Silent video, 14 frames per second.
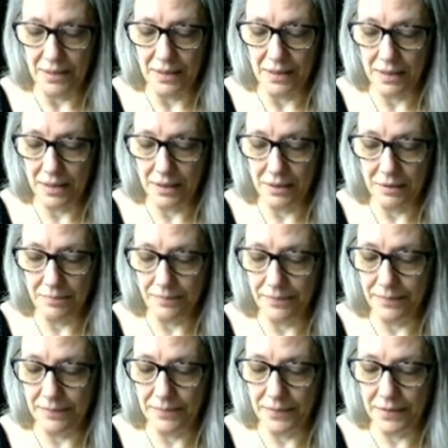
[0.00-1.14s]
Um,
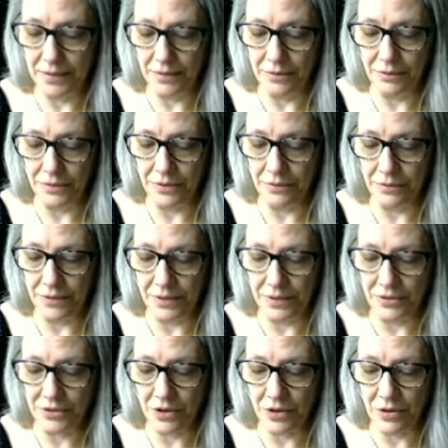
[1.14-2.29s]
you know, the only thing
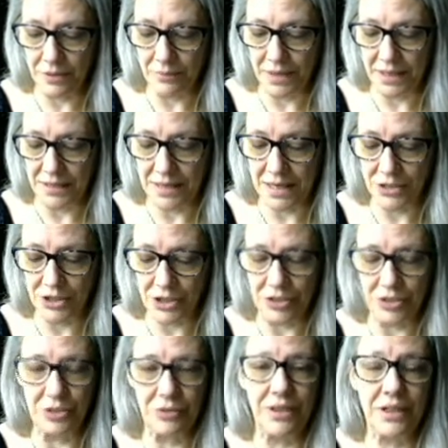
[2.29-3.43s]
that's calling my attention
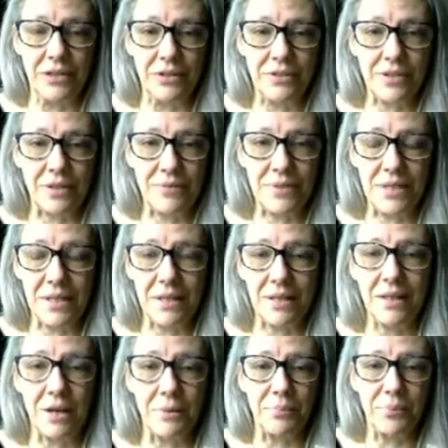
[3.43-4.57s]
to it here is I've seen a
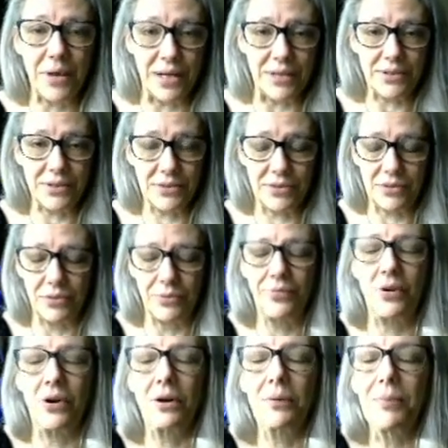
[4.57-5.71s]
lot of breasts so
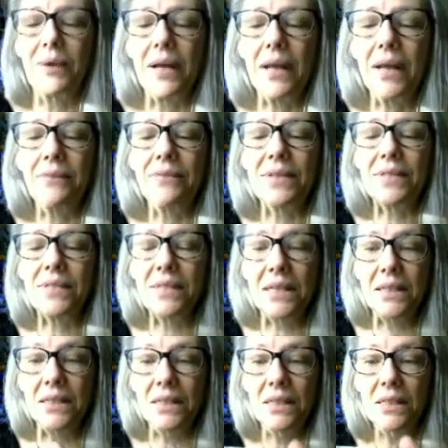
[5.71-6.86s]
far, but I haven't
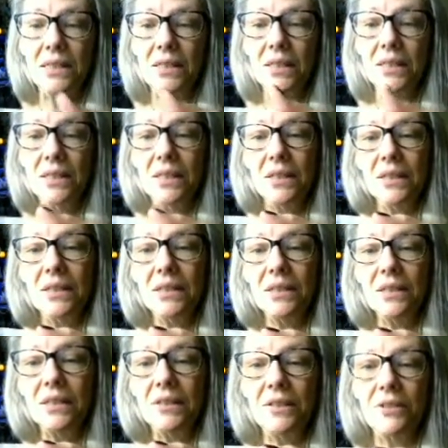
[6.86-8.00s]
seen,
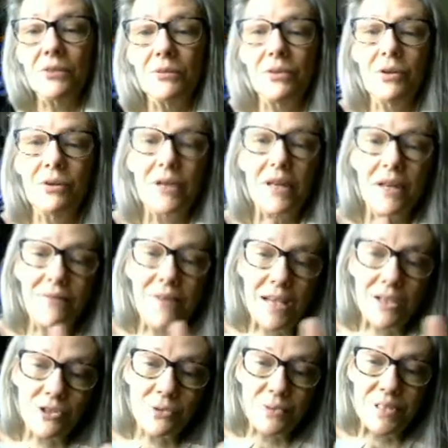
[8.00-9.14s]
don't know that I've
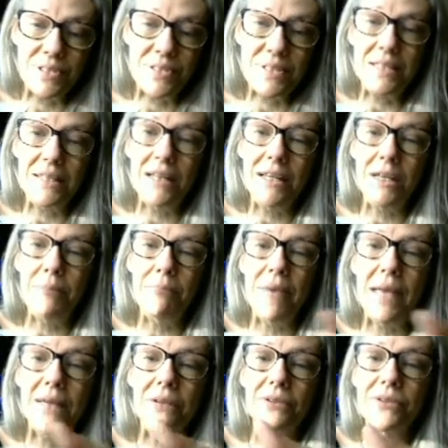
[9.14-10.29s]
actually seen any
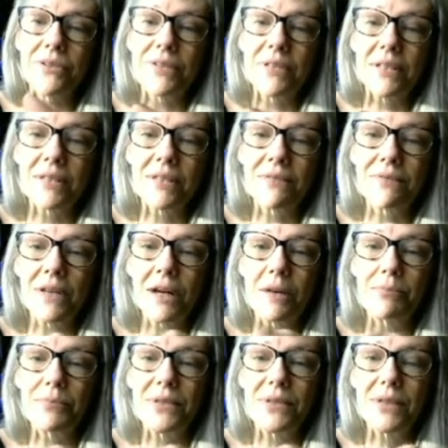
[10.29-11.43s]
males, Six of
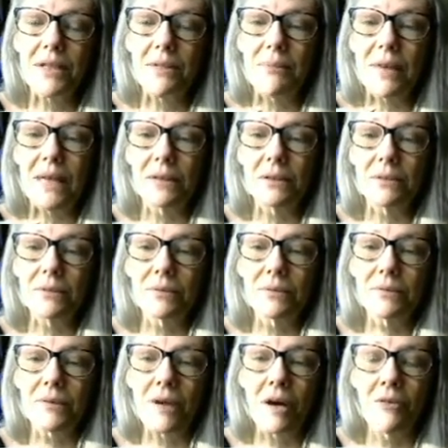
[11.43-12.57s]
Cups, any male,
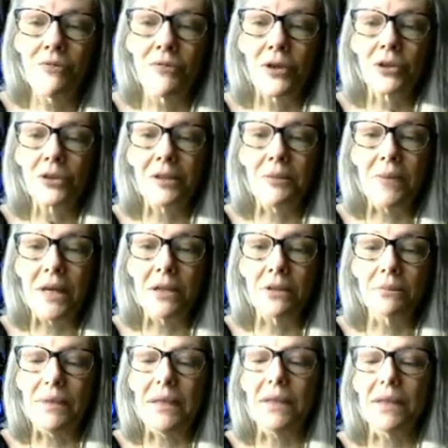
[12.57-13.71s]
overtly male
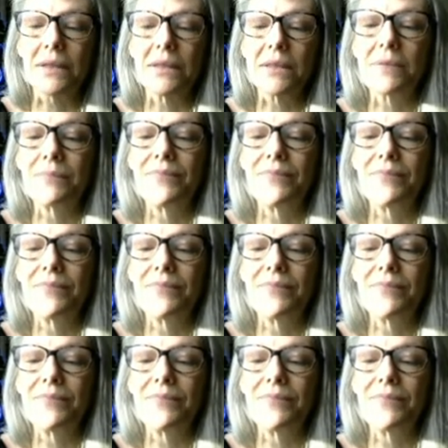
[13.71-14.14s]
beings.